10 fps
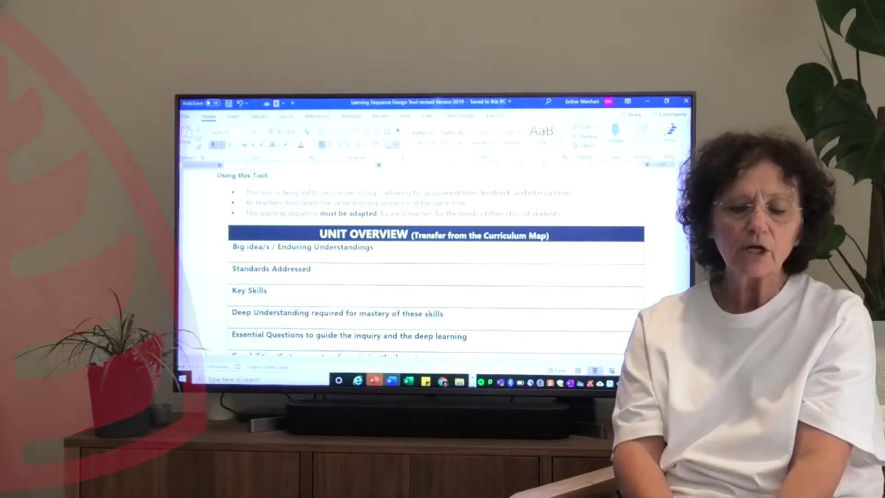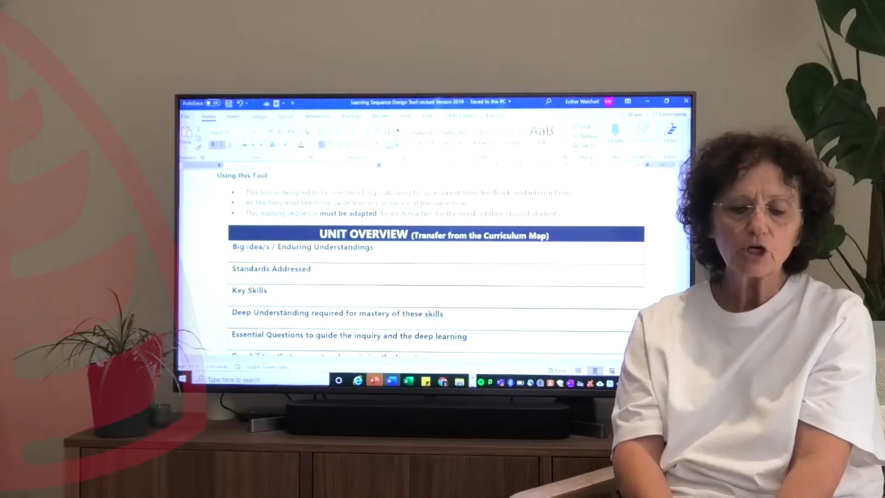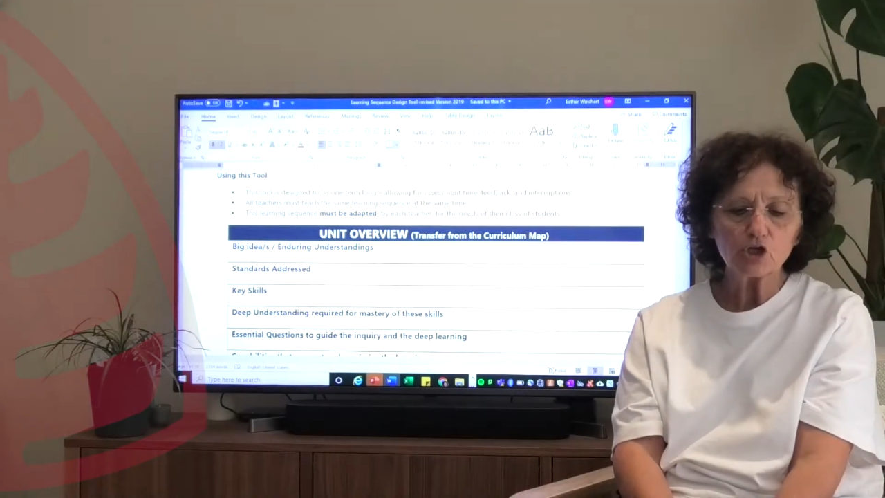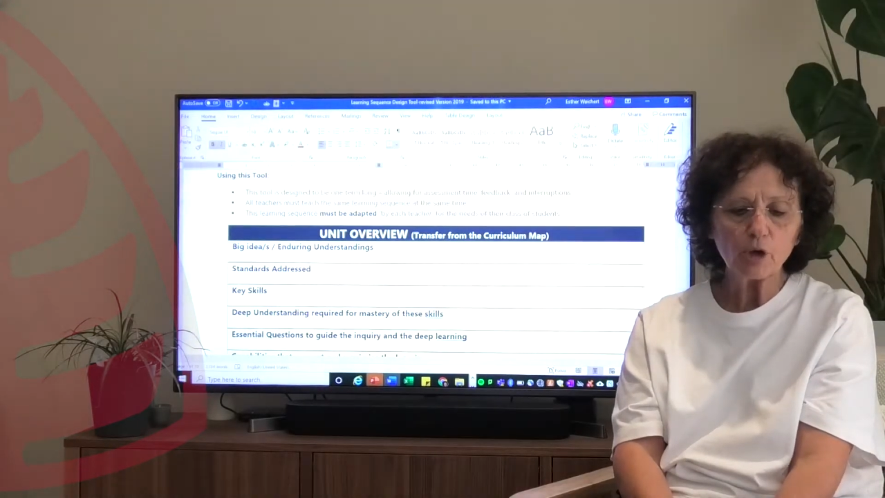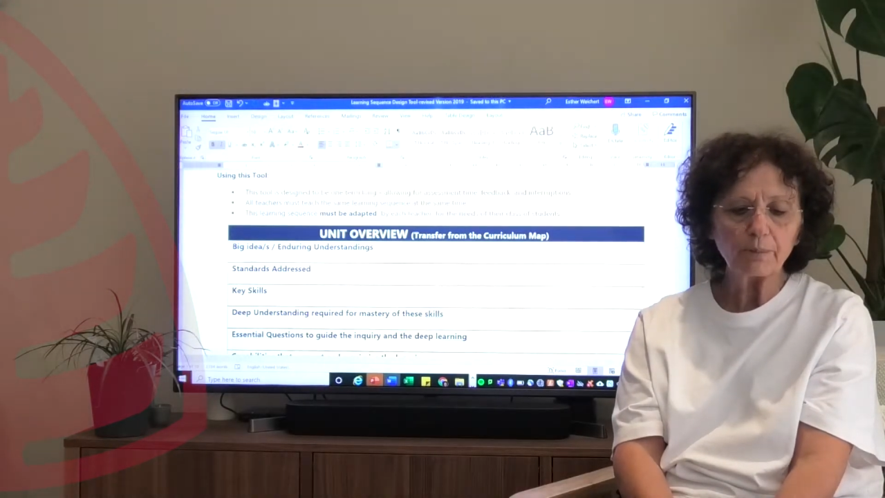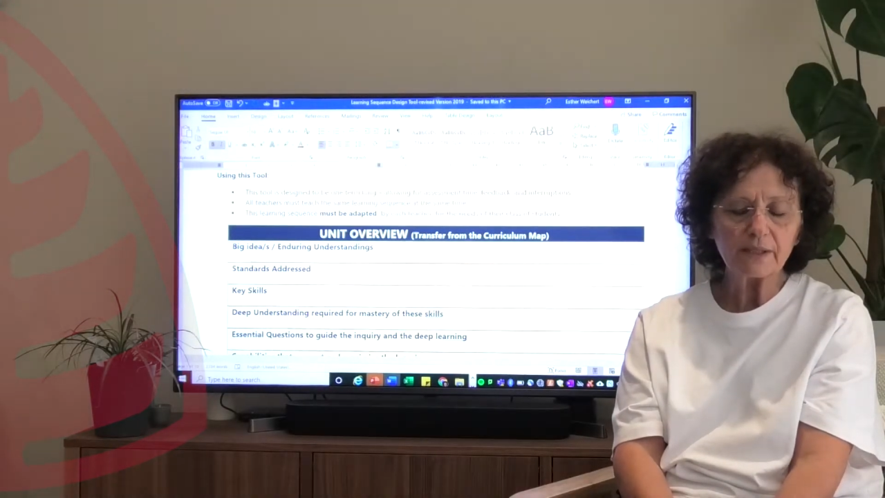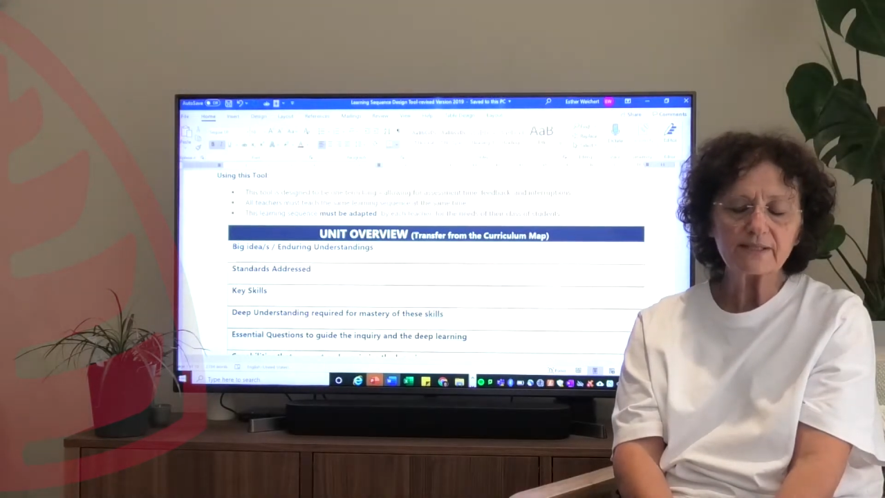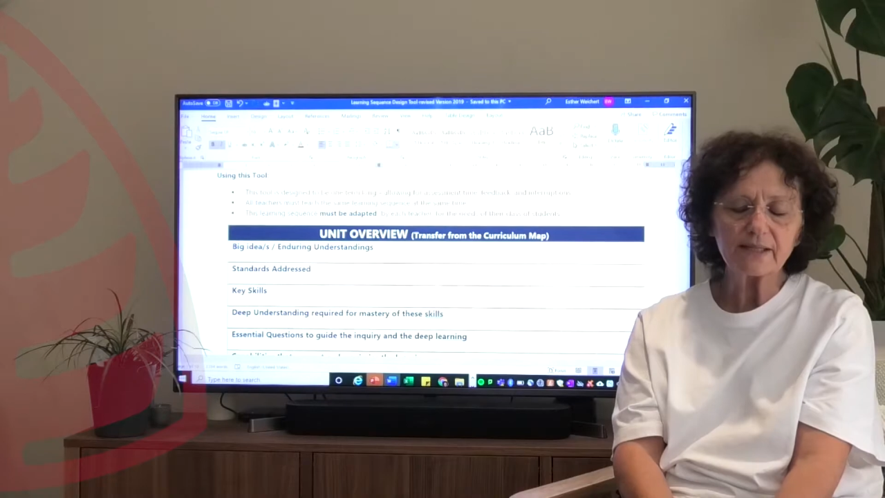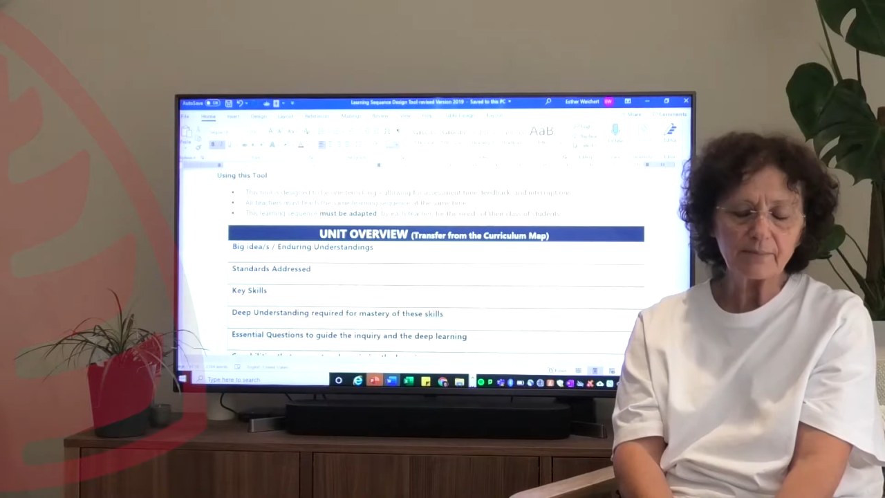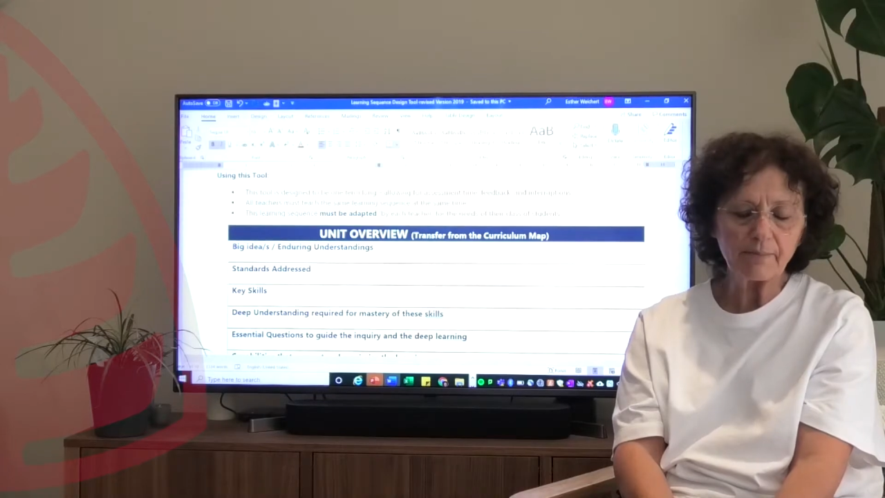So
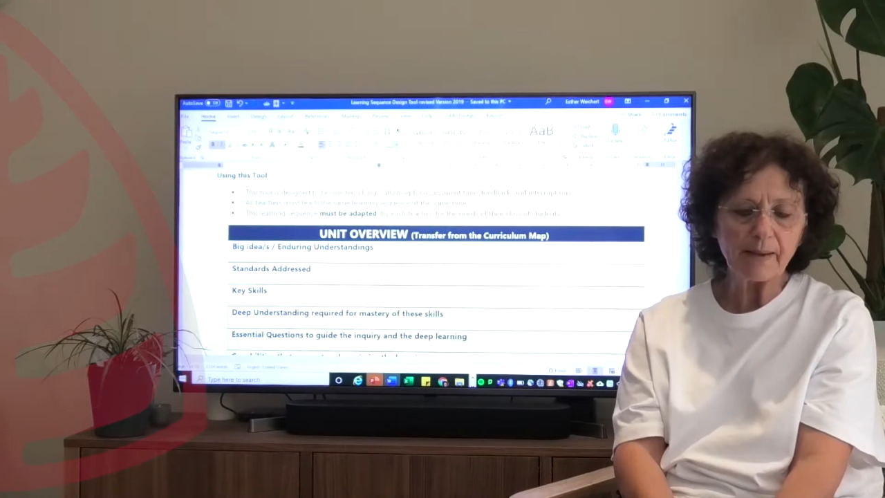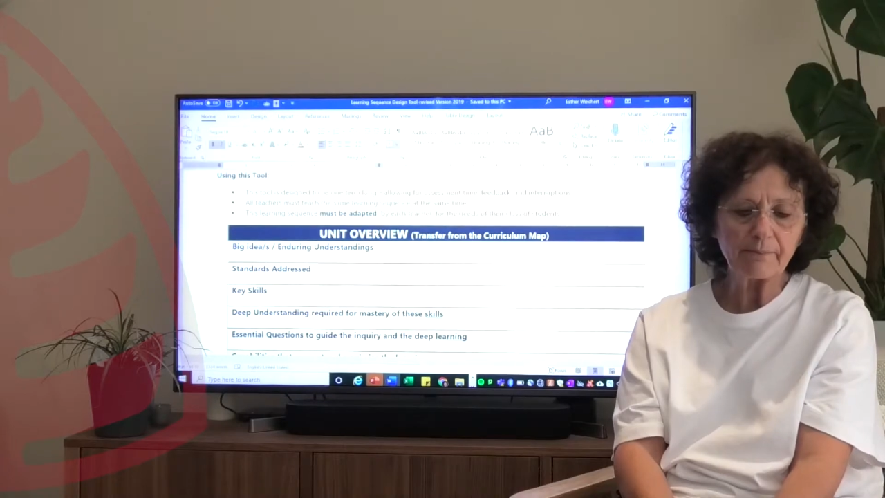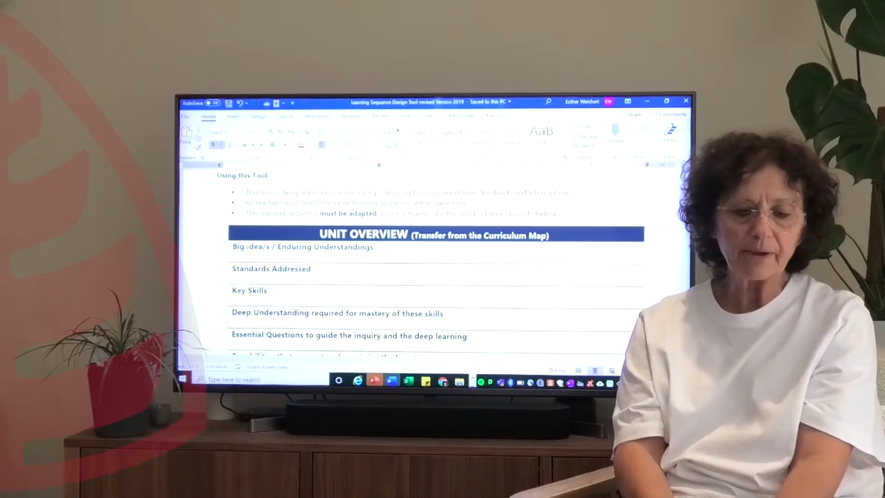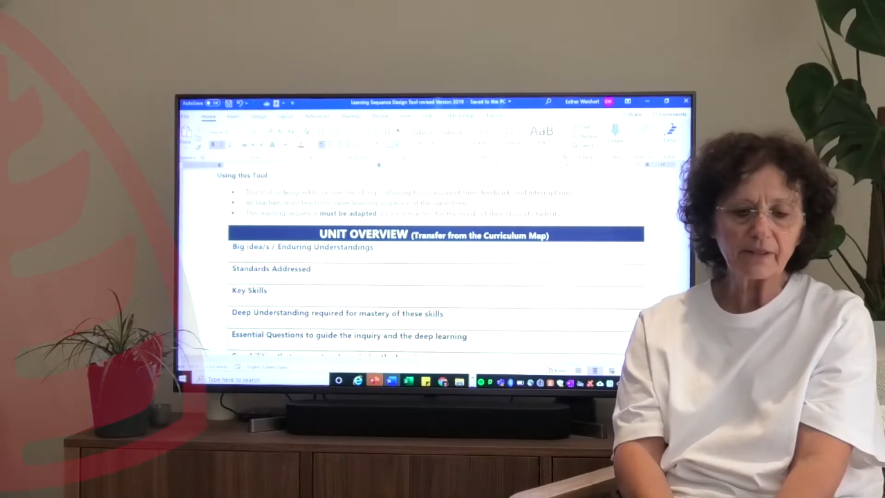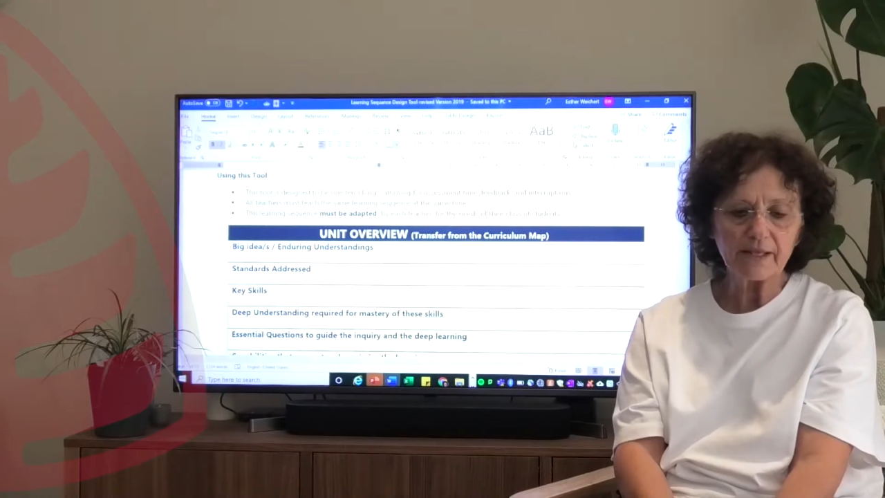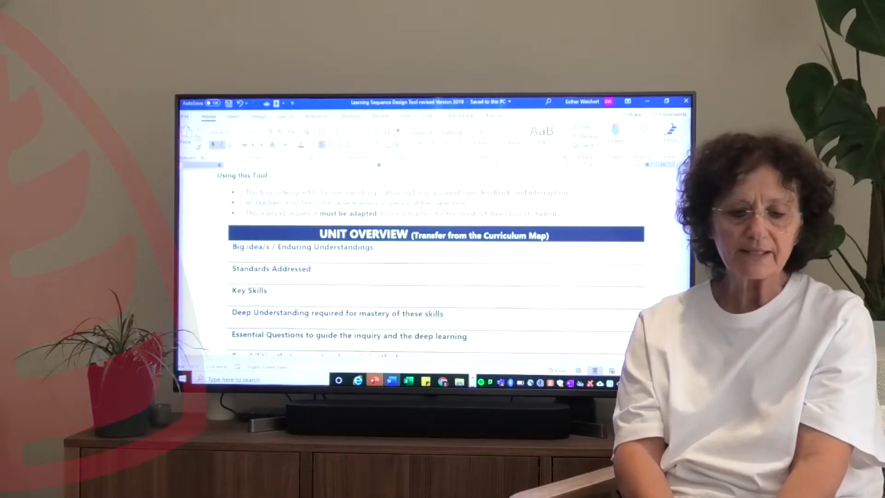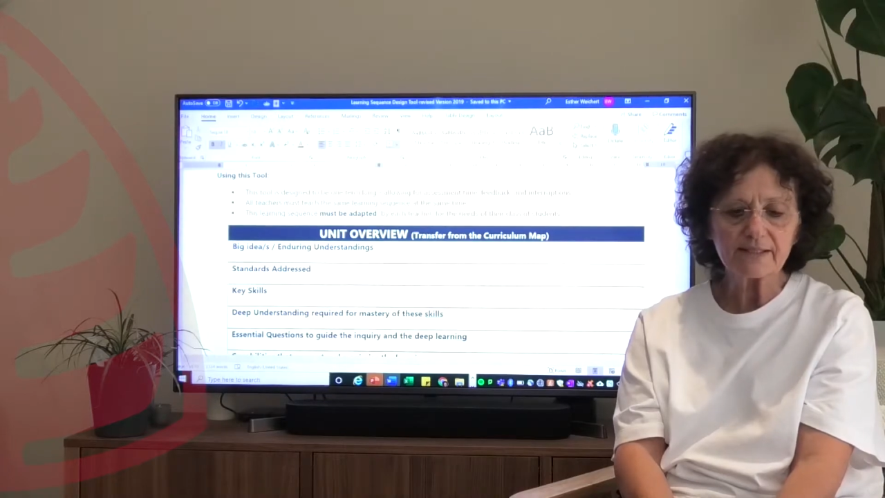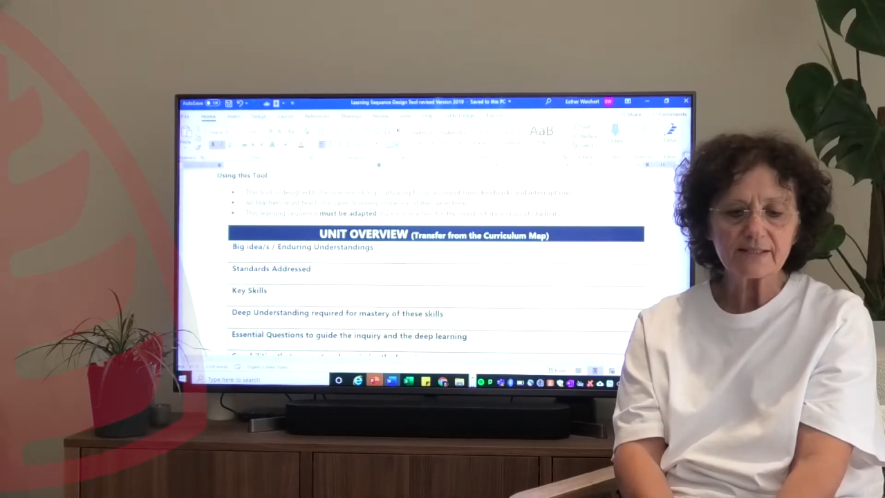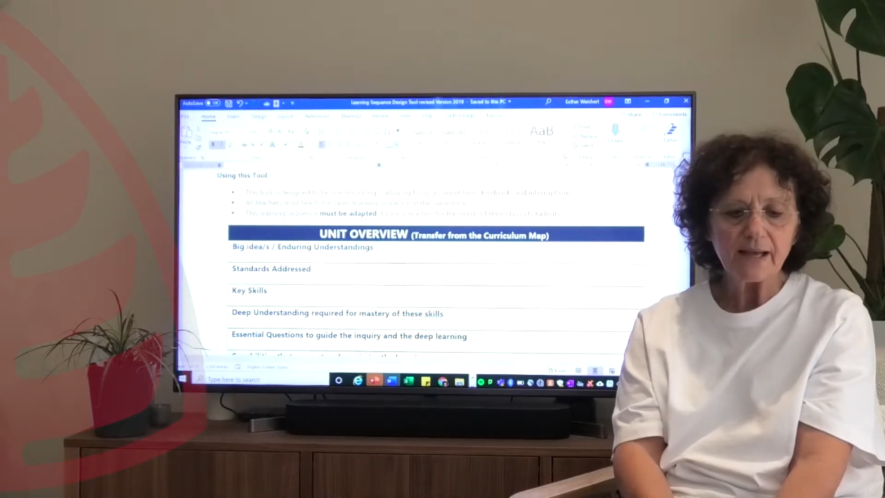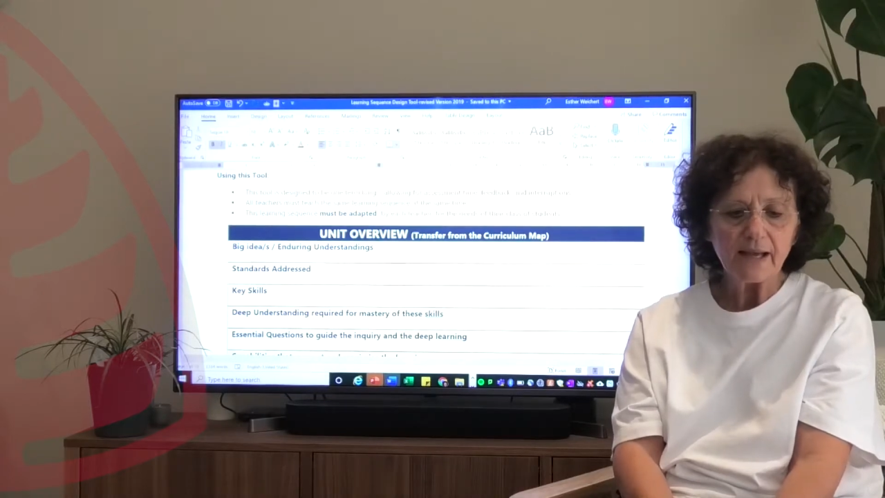please remember
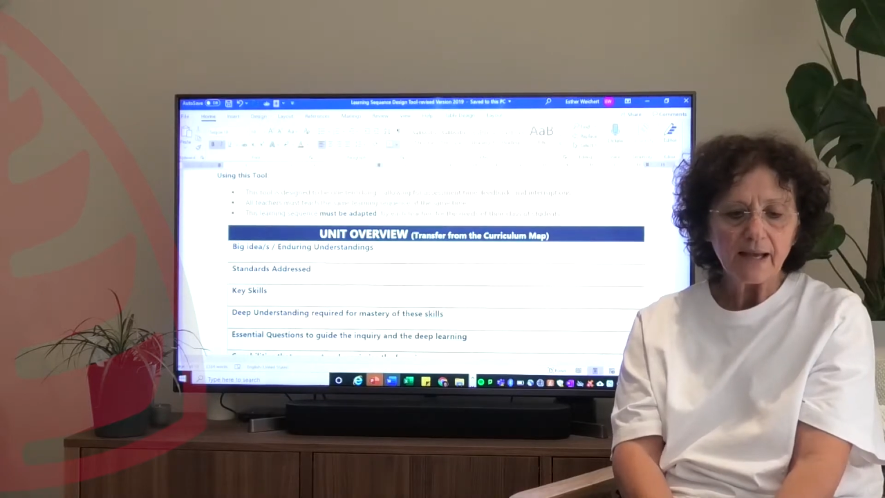this.